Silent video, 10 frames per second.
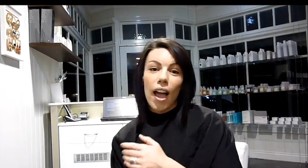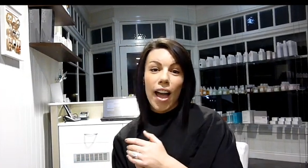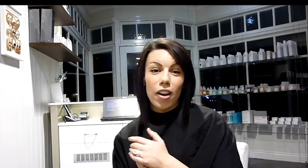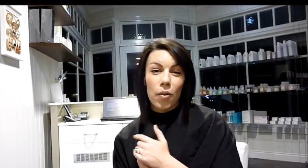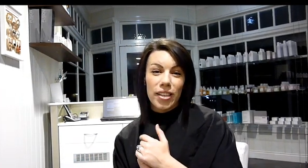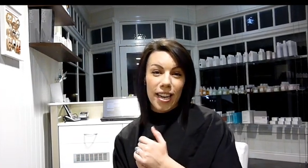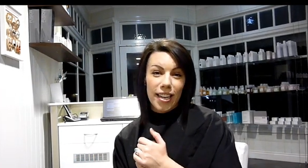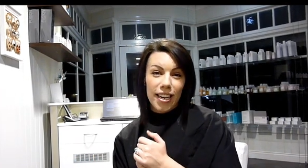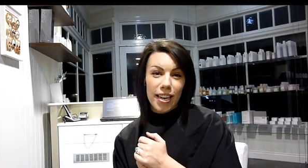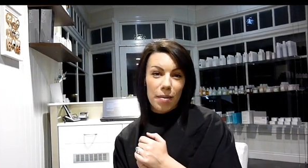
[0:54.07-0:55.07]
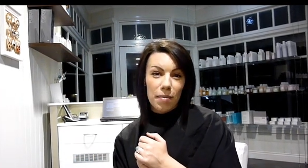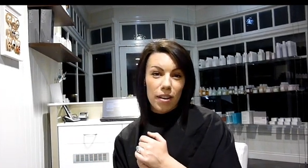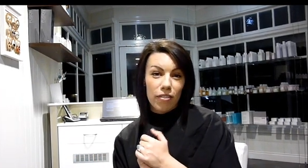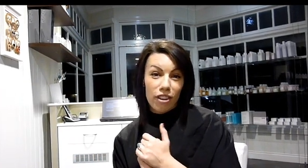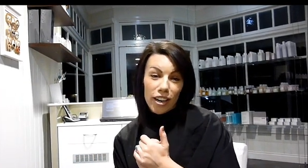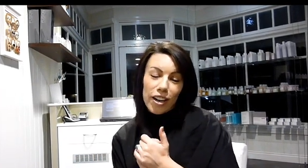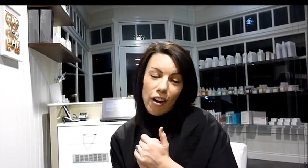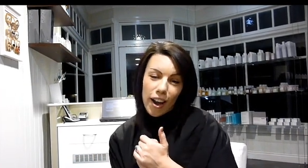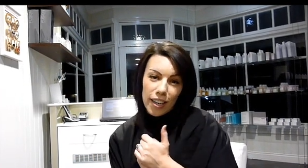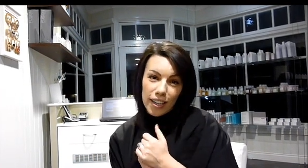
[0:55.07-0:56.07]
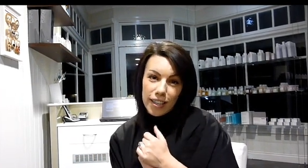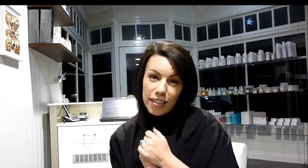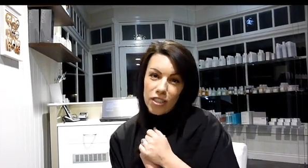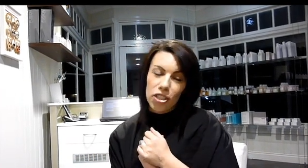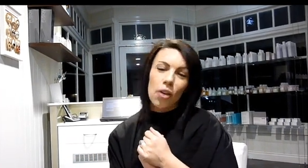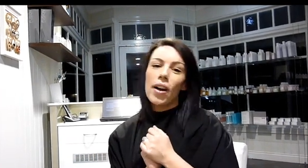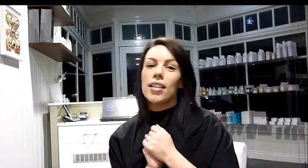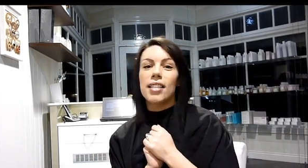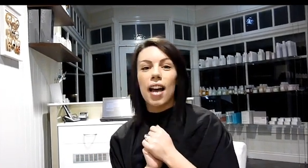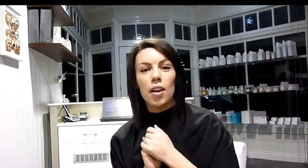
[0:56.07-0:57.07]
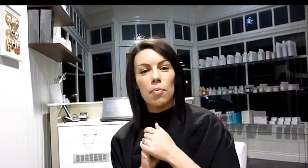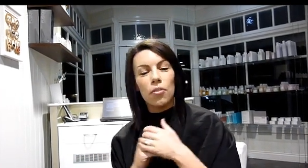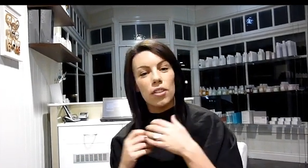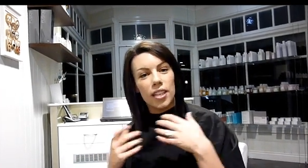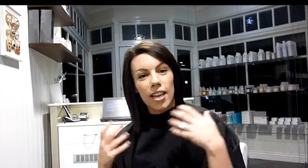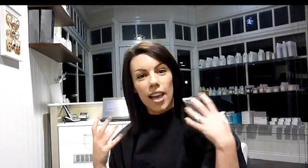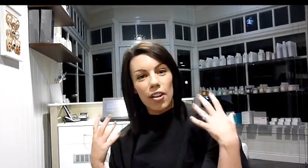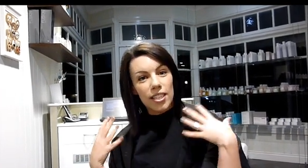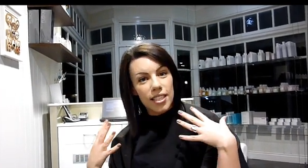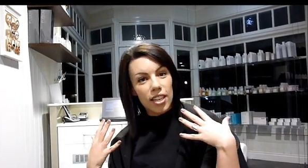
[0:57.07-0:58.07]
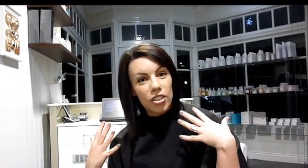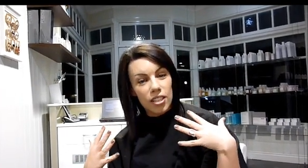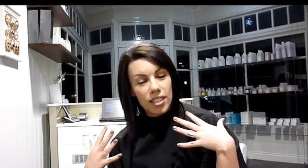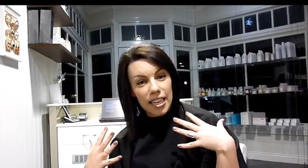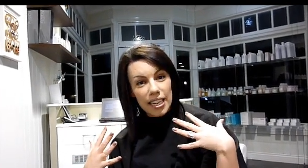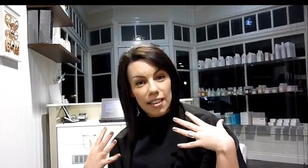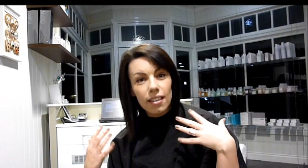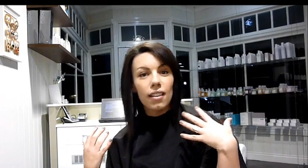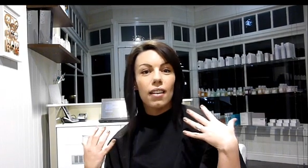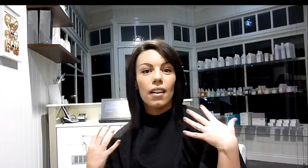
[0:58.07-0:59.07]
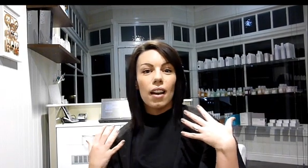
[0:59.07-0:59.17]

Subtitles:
and I would get him very kindly to show us how to put the hair extensions in,